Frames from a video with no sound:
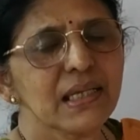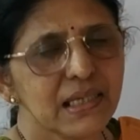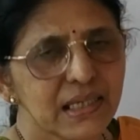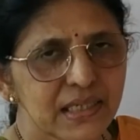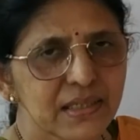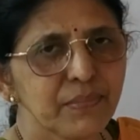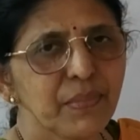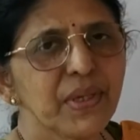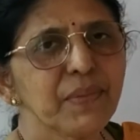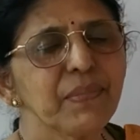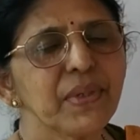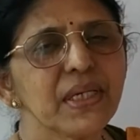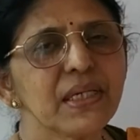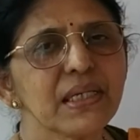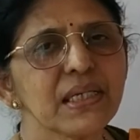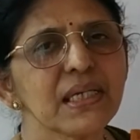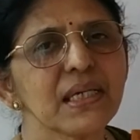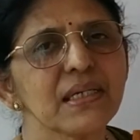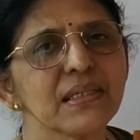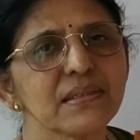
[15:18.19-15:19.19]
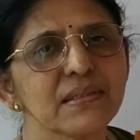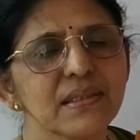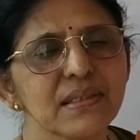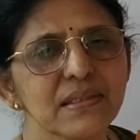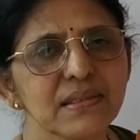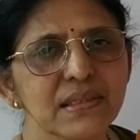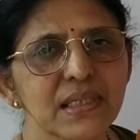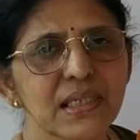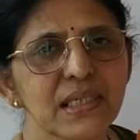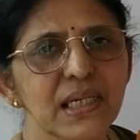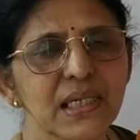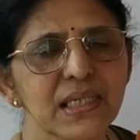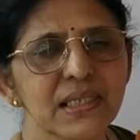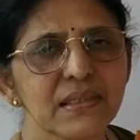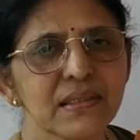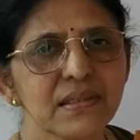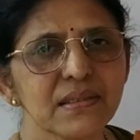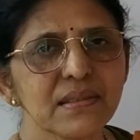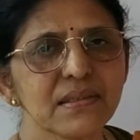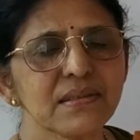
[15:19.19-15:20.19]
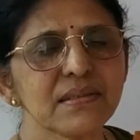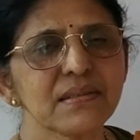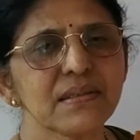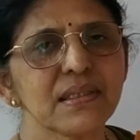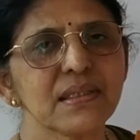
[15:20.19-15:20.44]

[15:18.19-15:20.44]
It may be in kgs, in liters,